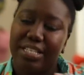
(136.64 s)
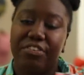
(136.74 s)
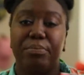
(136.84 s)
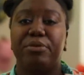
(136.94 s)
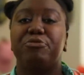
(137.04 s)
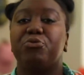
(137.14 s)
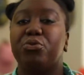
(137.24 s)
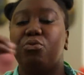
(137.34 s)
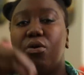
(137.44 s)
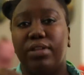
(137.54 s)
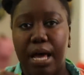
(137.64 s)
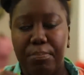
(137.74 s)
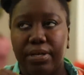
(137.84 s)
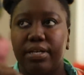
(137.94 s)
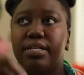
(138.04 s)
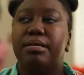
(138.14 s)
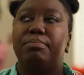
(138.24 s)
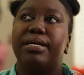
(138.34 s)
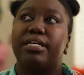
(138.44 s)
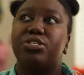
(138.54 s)
it's giving me fruit roll up
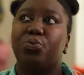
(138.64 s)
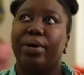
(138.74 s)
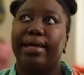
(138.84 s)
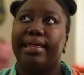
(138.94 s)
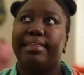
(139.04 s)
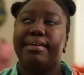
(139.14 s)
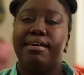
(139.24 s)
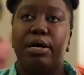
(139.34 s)
mixed with